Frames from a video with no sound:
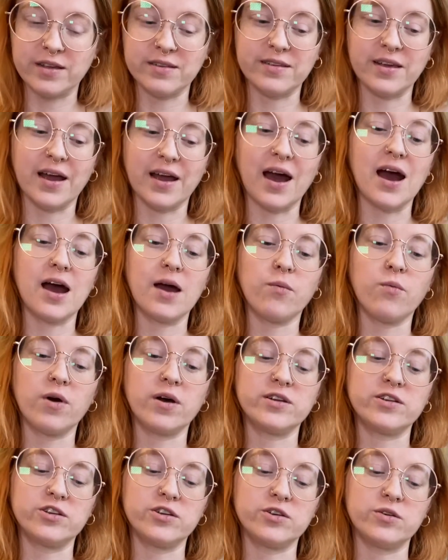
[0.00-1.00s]
It's like, I
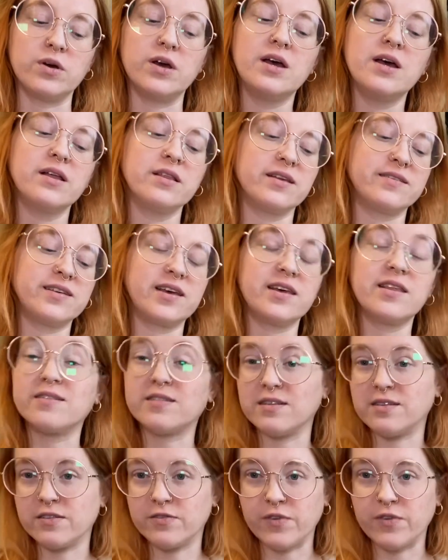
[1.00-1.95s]
want to, let's say this is a